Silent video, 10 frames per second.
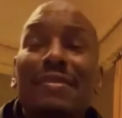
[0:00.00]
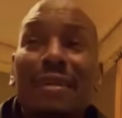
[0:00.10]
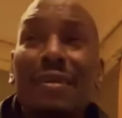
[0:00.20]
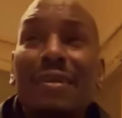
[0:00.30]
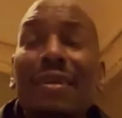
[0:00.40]
that I
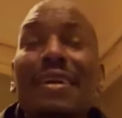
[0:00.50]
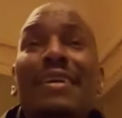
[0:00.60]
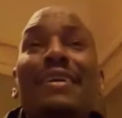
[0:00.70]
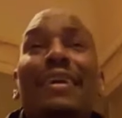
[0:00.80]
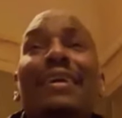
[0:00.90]
sung
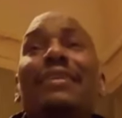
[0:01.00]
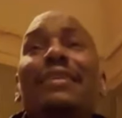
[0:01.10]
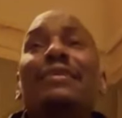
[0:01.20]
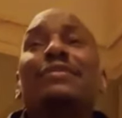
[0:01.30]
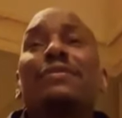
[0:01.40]

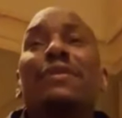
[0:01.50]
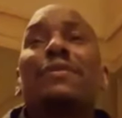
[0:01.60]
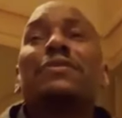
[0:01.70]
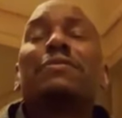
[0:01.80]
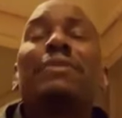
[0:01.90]
in these
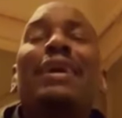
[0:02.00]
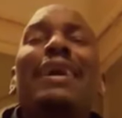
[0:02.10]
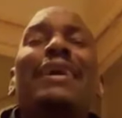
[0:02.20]
songs